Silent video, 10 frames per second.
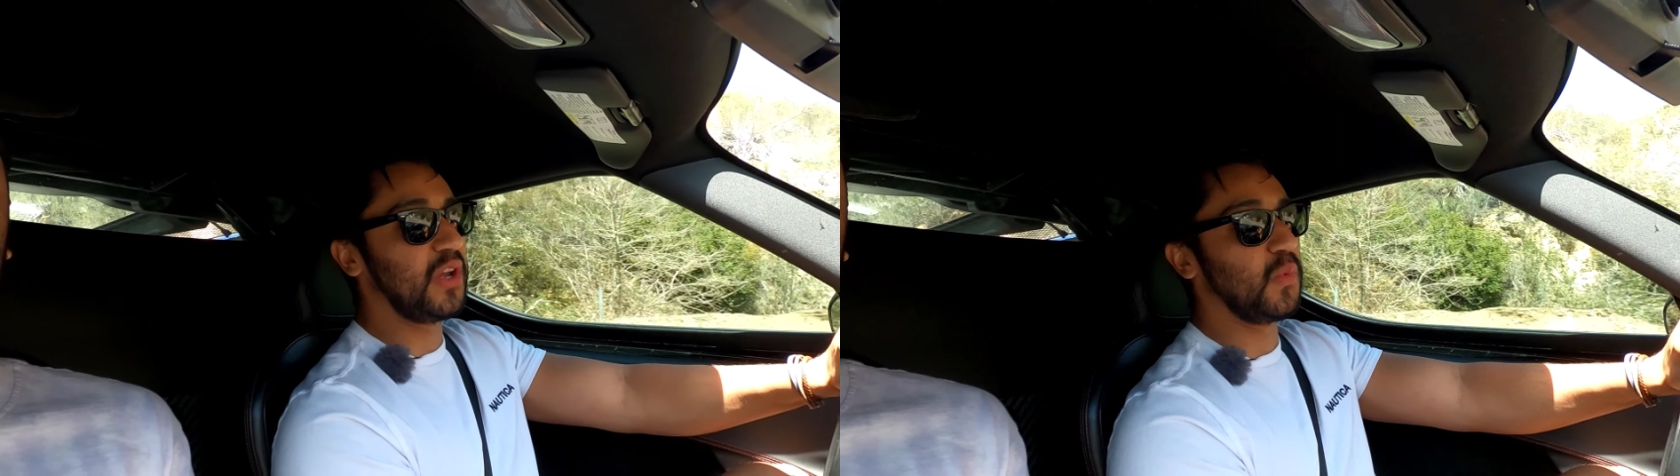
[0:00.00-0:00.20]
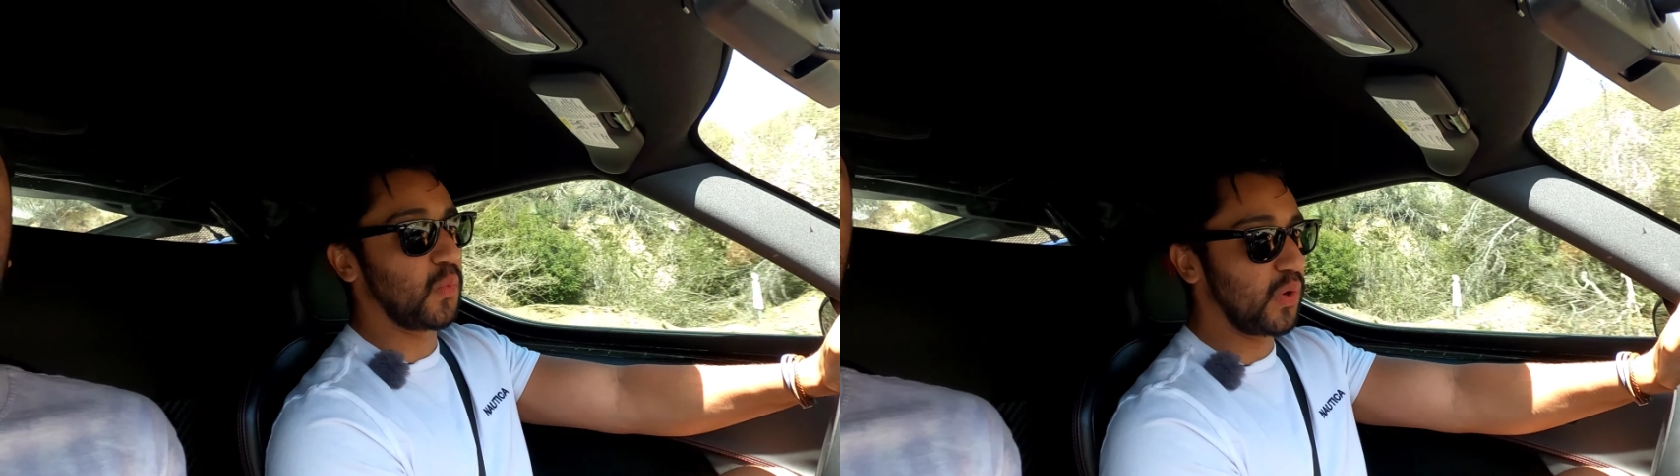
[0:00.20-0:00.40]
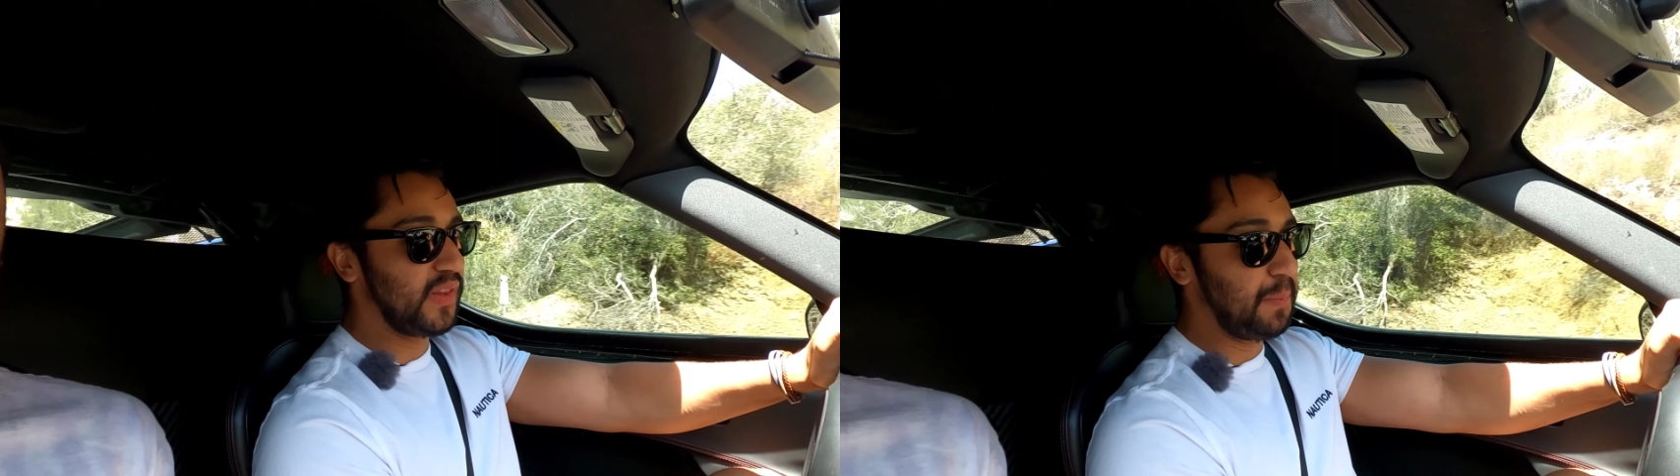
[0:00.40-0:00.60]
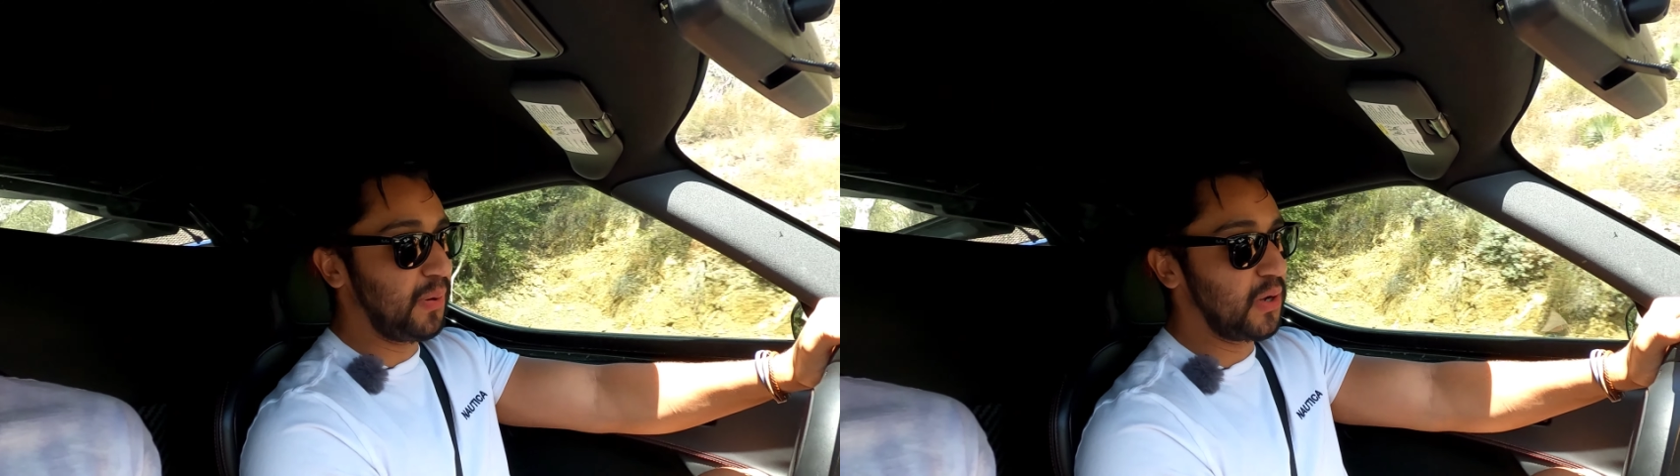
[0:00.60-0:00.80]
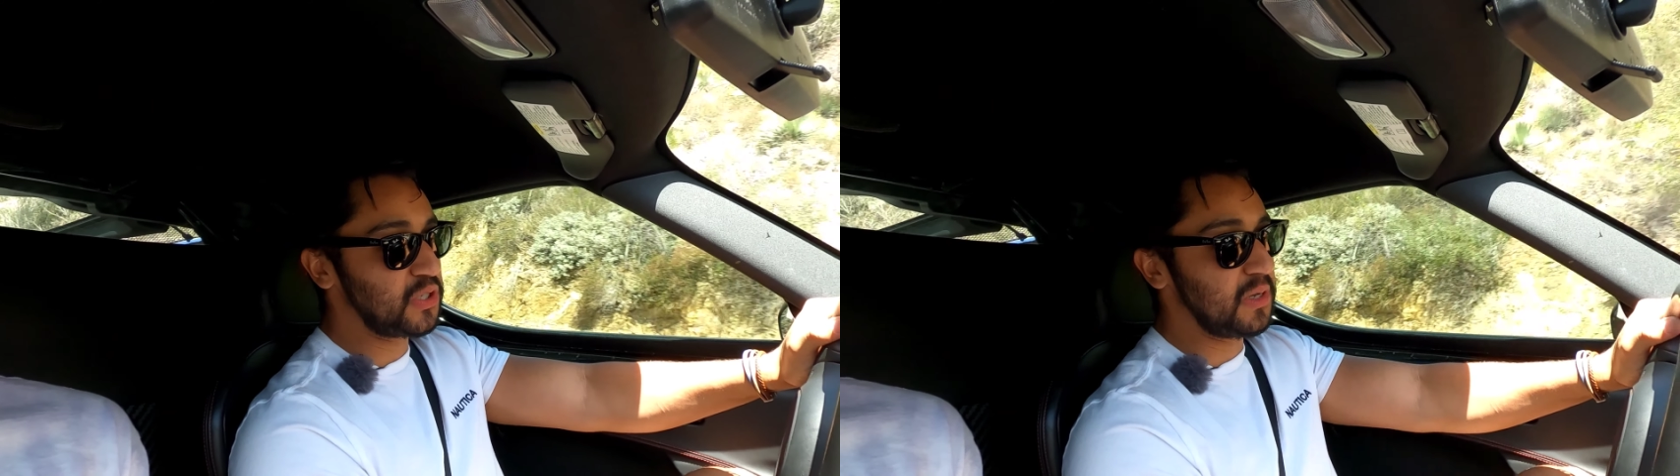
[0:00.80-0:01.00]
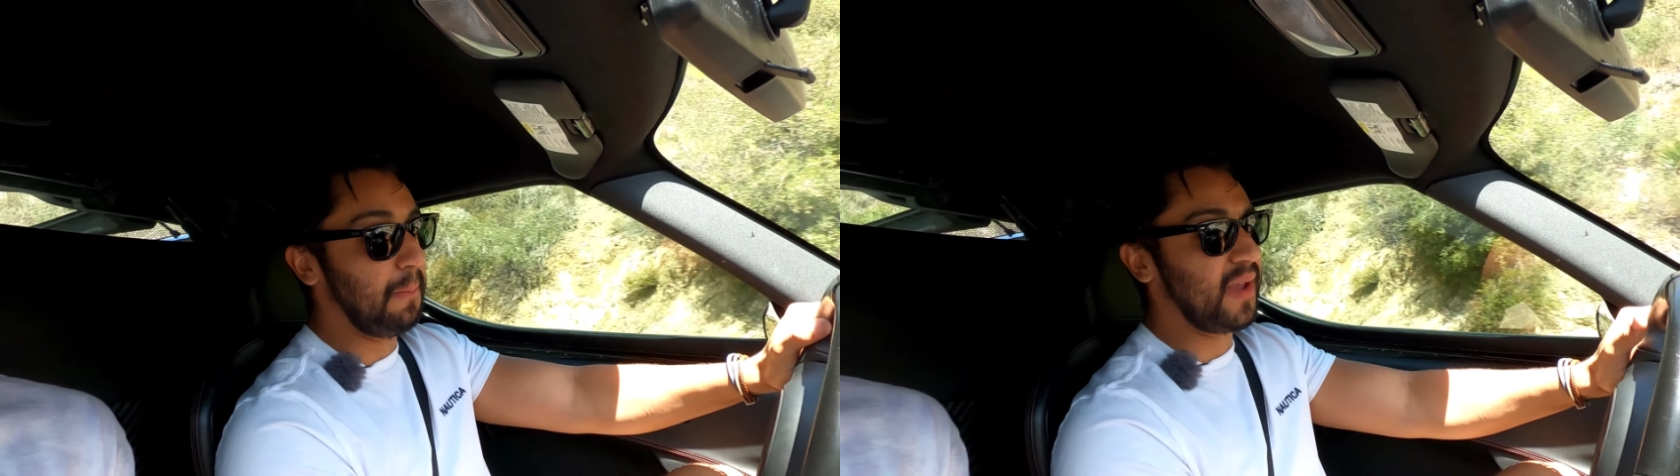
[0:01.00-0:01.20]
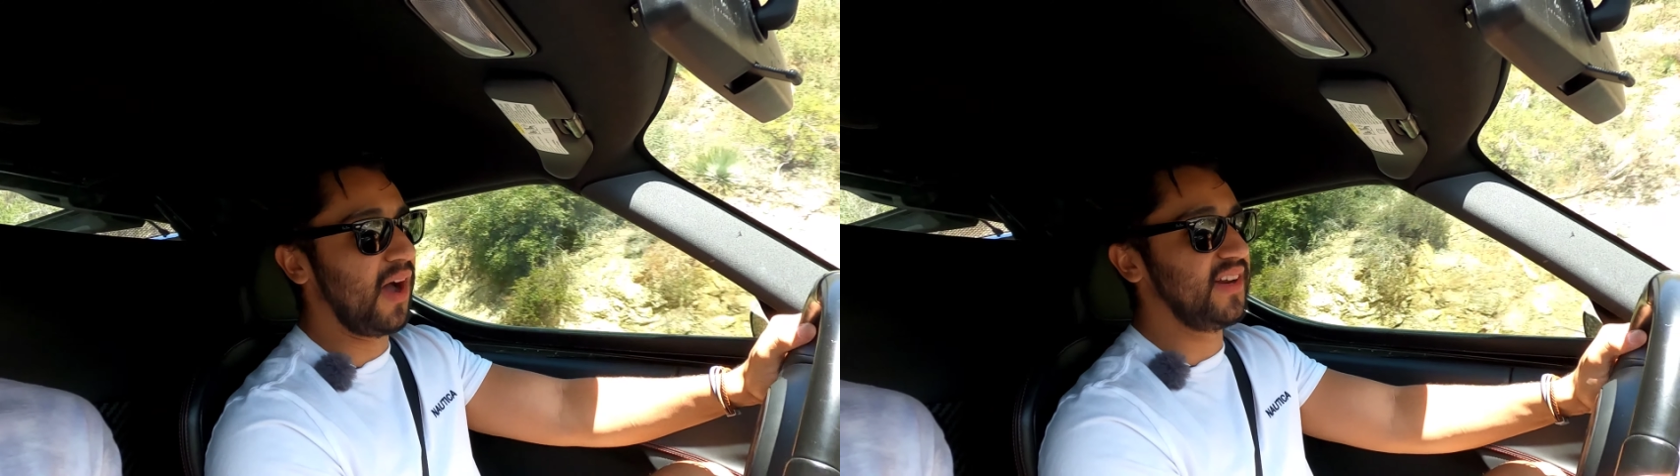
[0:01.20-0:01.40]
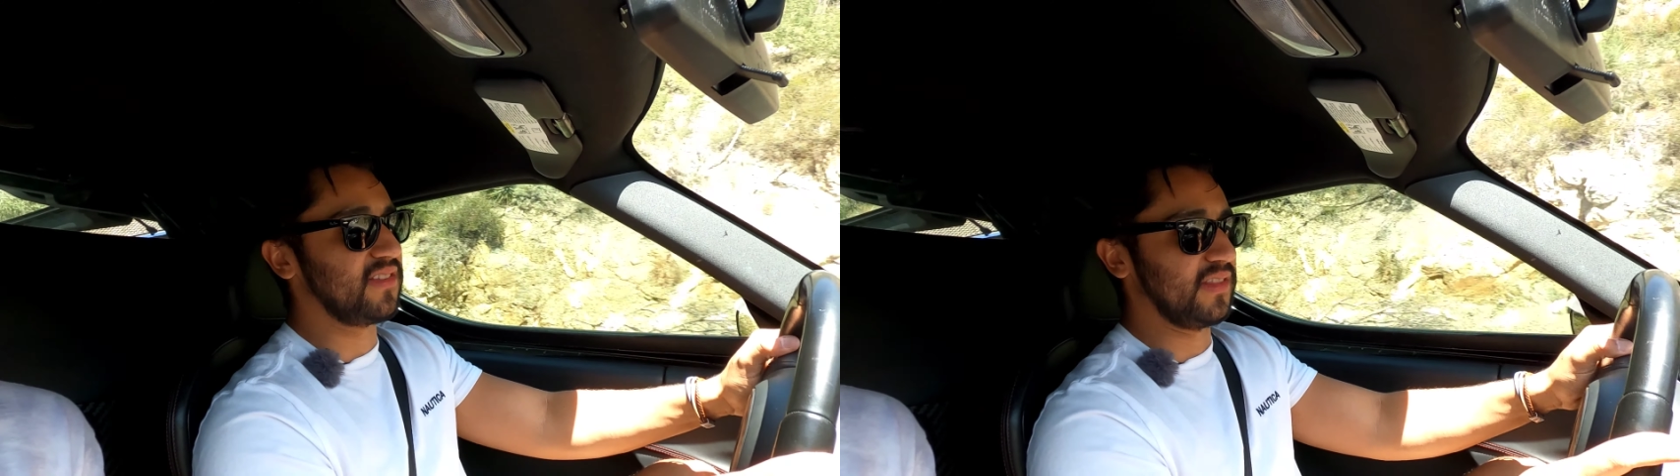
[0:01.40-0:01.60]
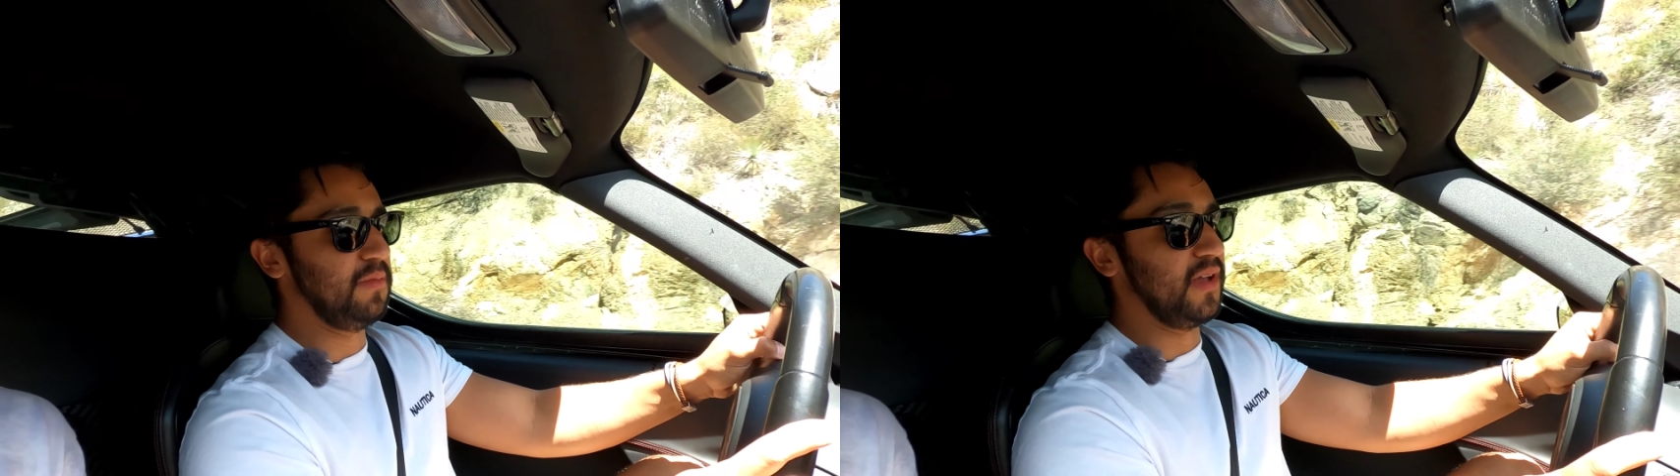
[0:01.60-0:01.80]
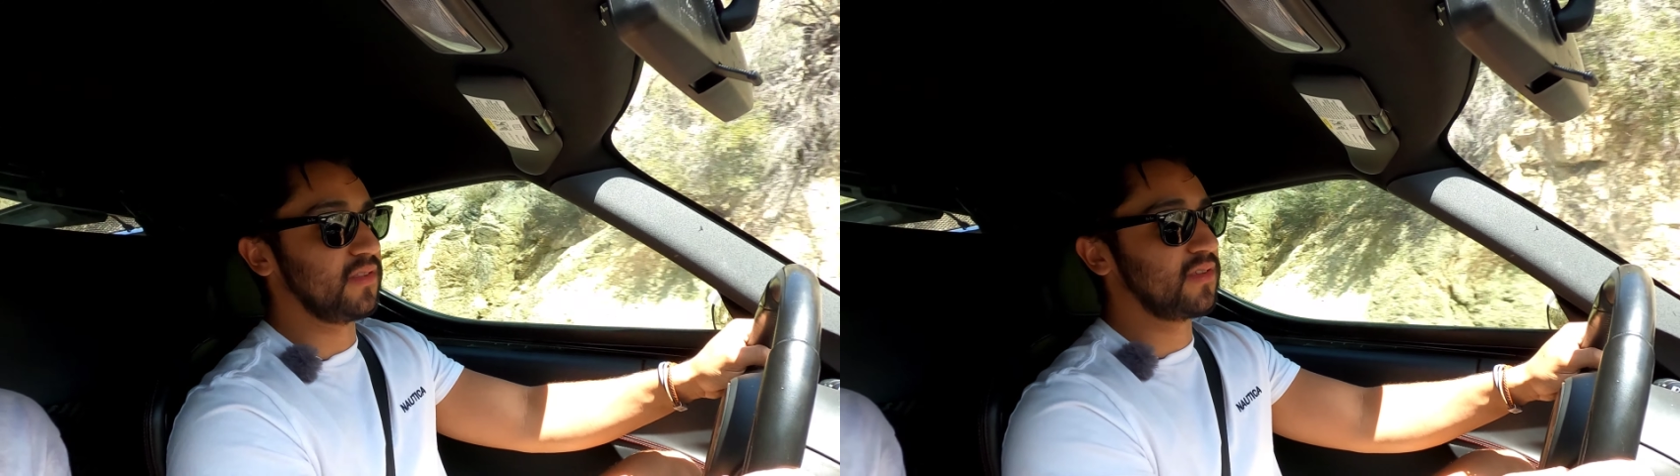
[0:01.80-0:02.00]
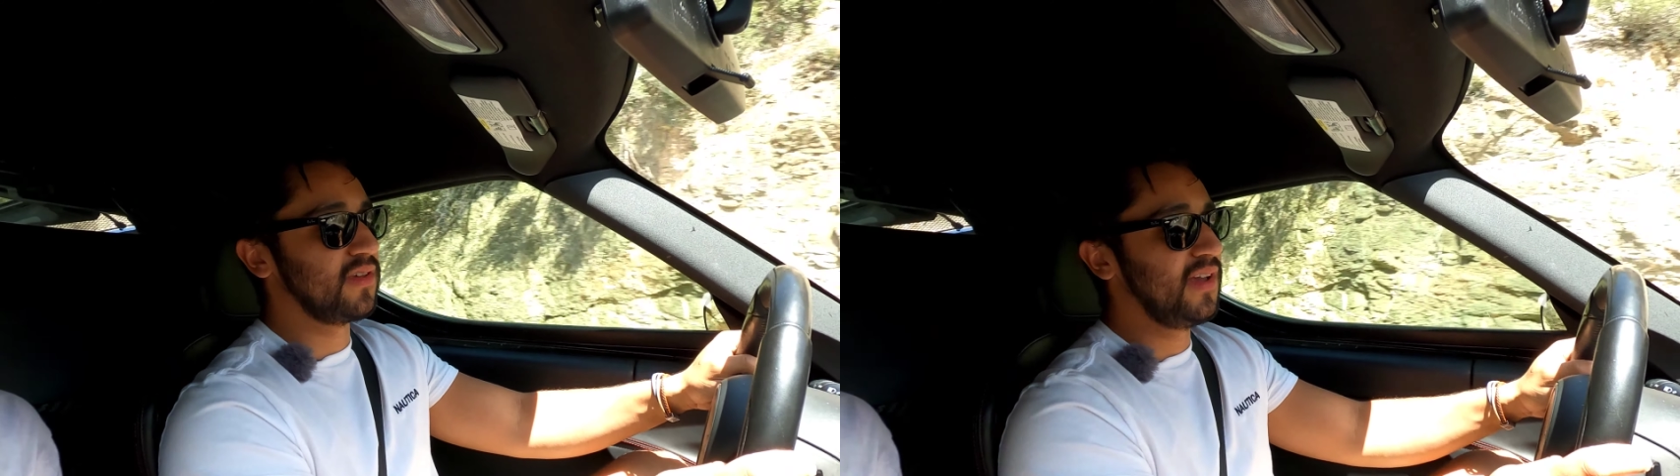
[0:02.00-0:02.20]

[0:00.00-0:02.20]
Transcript: you can really push it beyond its limits.